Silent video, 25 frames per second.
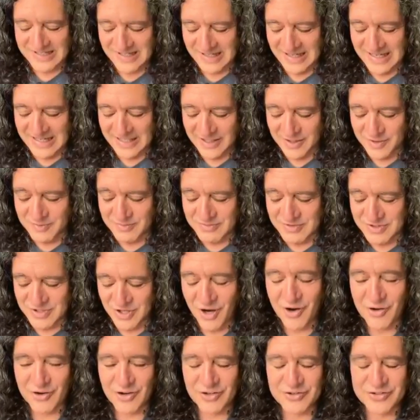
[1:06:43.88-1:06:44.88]
Kyle,
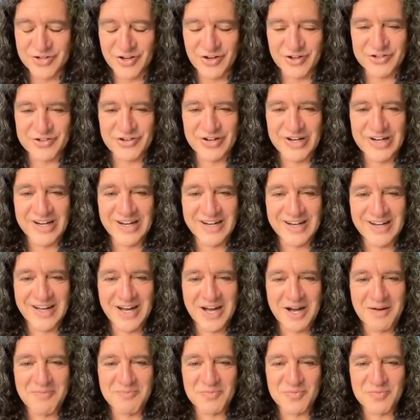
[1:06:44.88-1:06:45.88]
total, total treat.
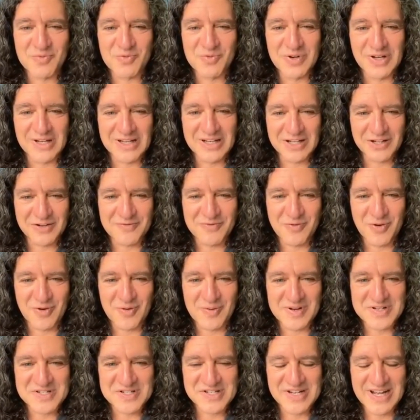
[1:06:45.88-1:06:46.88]
Um, really looking forward to
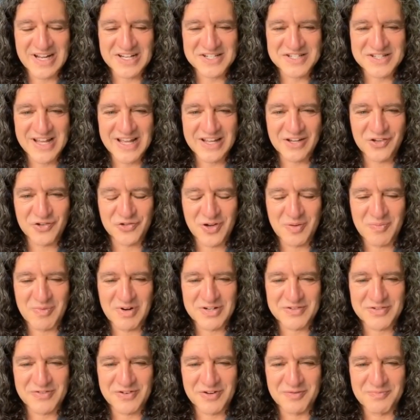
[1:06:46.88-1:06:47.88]
us next. Thank you so
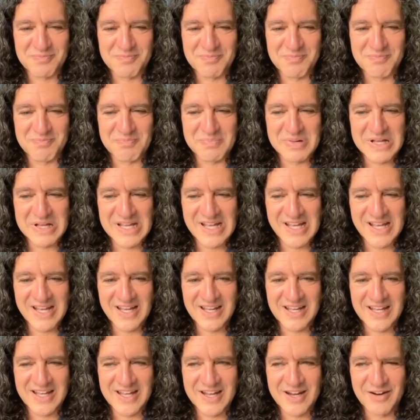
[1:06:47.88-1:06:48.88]
much for being
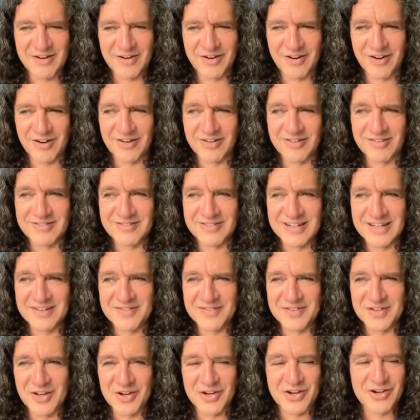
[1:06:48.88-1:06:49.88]
here,
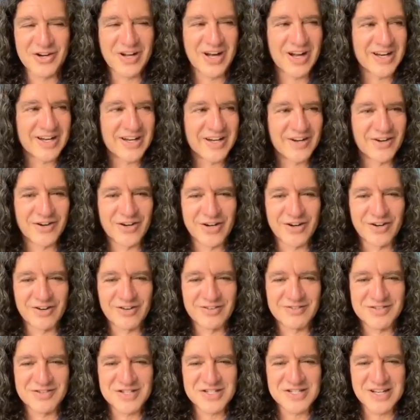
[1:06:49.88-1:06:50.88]
even though you're not here.
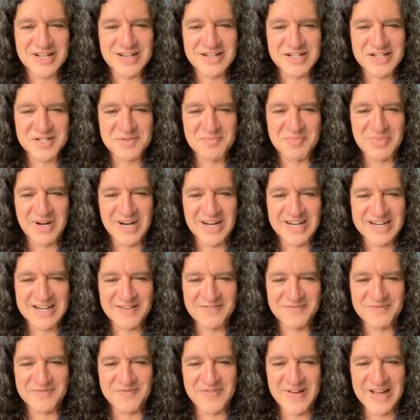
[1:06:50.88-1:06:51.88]
You're just a disembodied
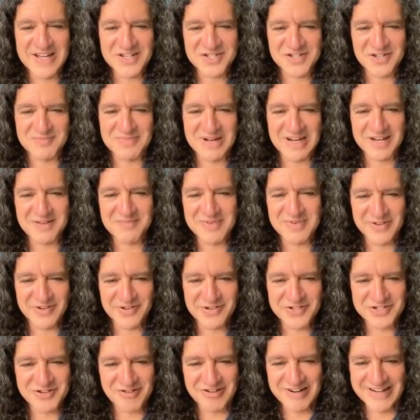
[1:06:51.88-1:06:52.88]
face on my computer
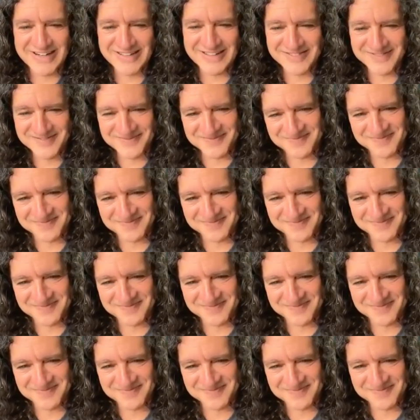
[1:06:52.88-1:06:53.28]
screen.